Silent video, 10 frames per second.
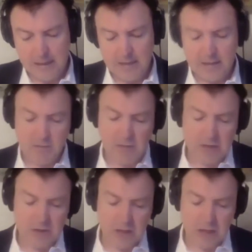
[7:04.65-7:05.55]
There's a
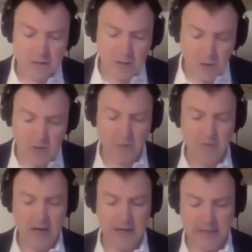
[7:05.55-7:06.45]
much longer
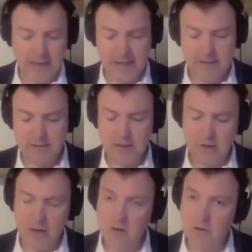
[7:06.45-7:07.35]
running case
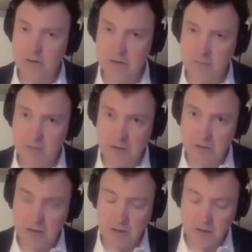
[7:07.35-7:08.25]
going across a much
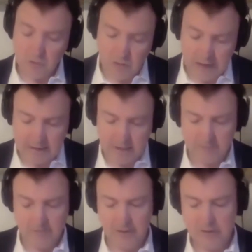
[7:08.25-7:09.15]
greater number
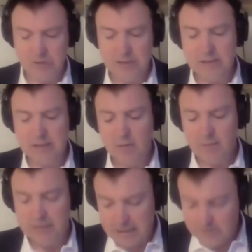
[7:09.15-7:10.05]
of countries, but
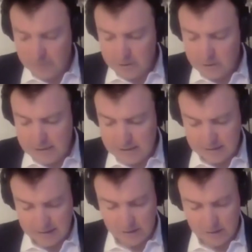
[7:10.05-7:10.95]
that's from the 20th
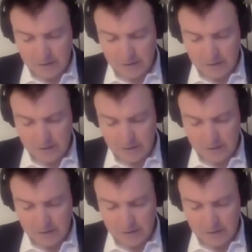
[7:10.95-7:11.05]
century.